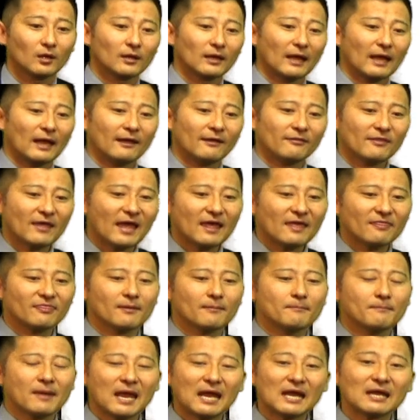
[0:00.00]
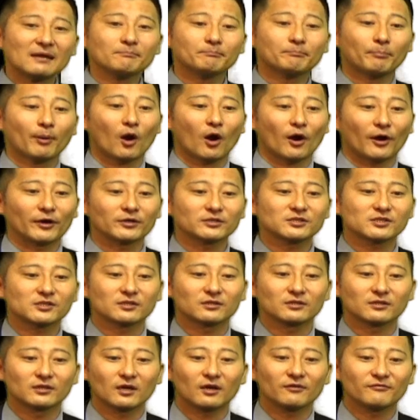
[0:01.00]
And then the main part
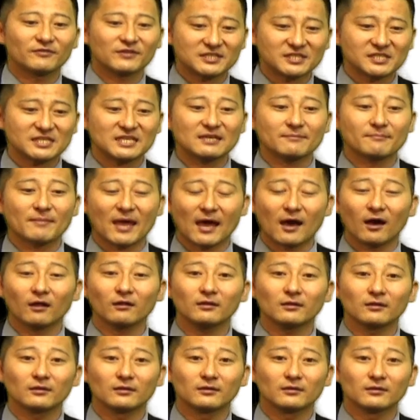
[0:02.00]
of this email,